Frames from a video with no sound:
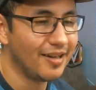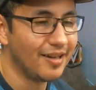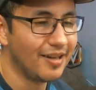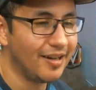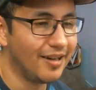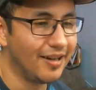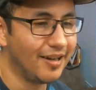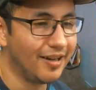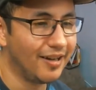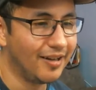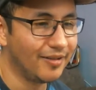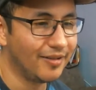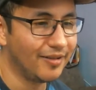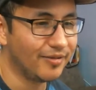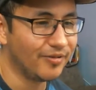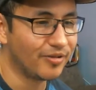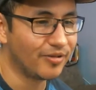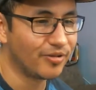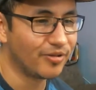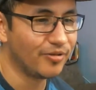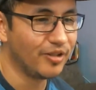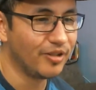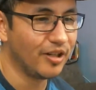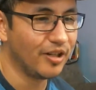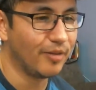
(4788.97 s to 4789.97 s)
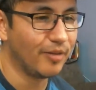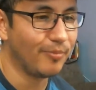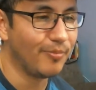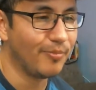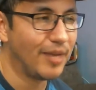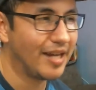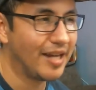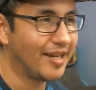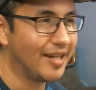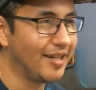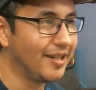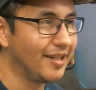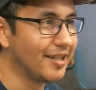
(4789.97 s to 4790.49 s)
uh, you know,
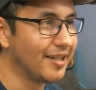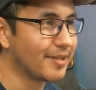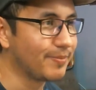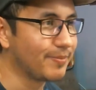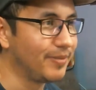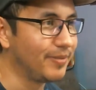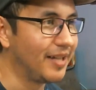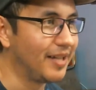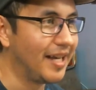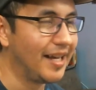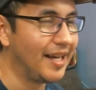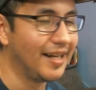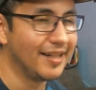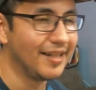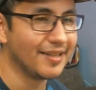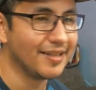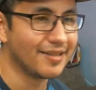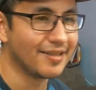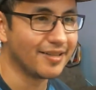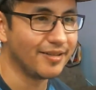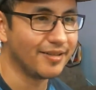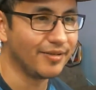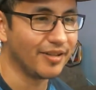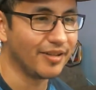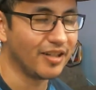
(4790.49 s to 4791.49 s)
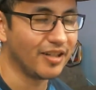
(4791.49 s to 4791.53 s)
making his plans and